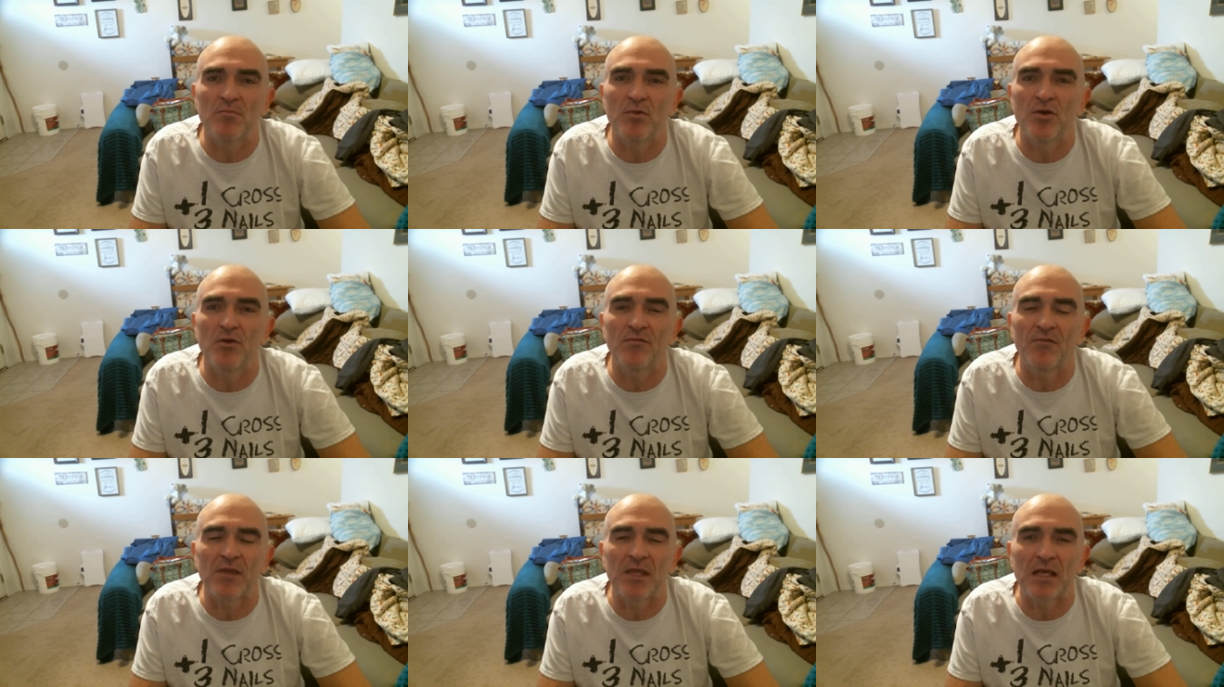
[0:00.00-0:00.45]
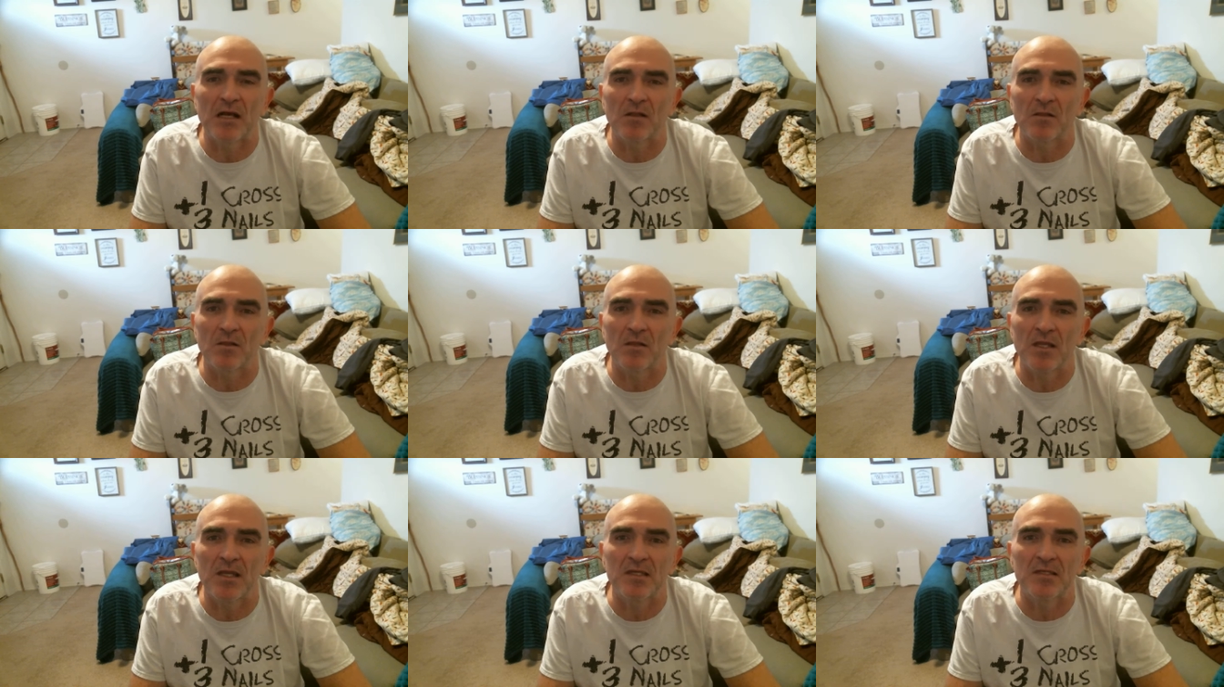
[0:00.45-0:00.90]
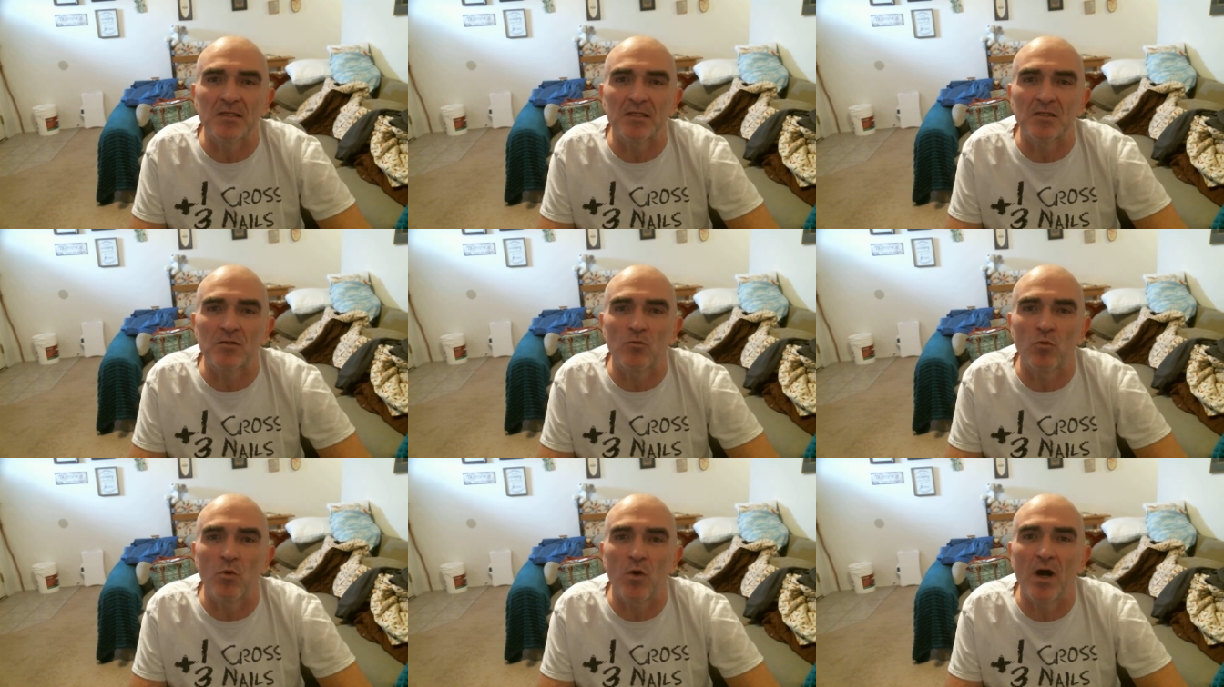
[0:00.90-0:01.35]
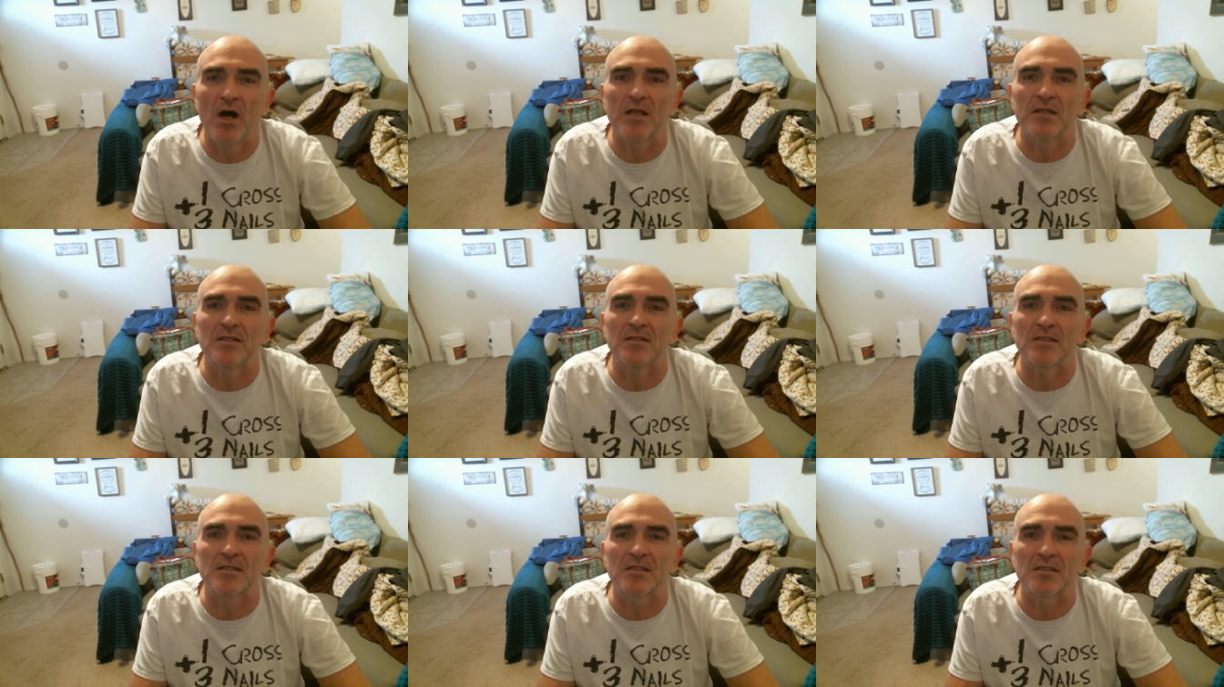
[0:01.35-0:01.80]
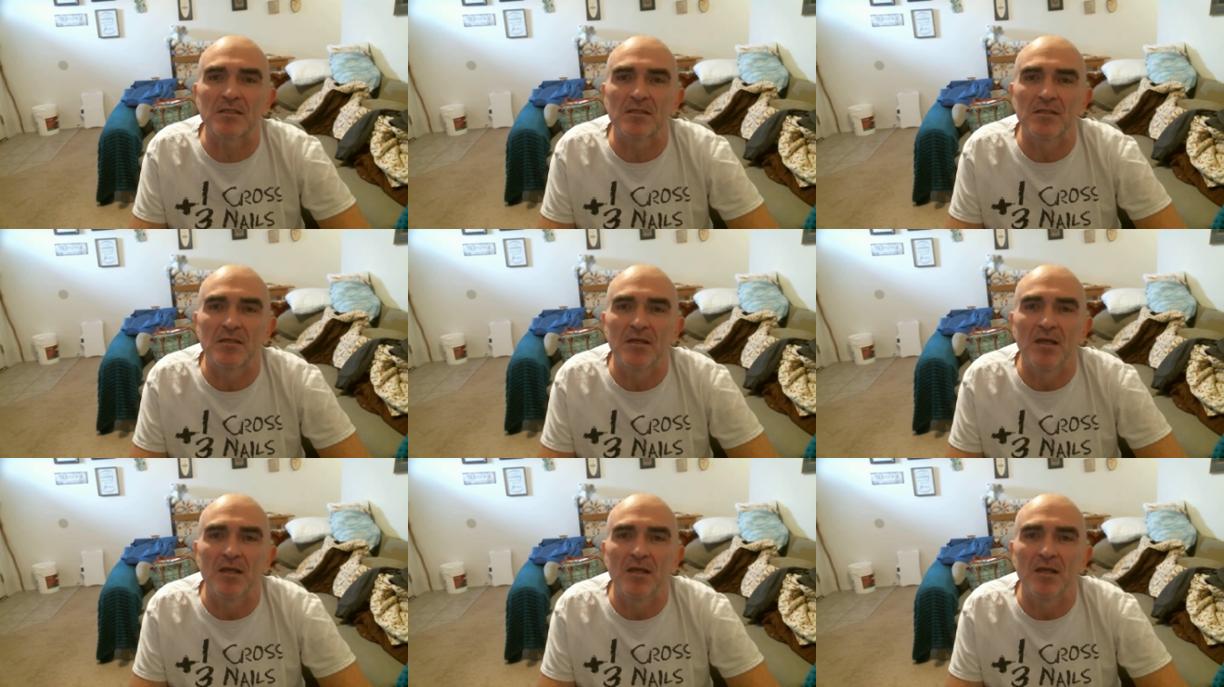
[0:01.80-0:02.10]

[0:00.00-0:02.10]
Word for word: movie at least once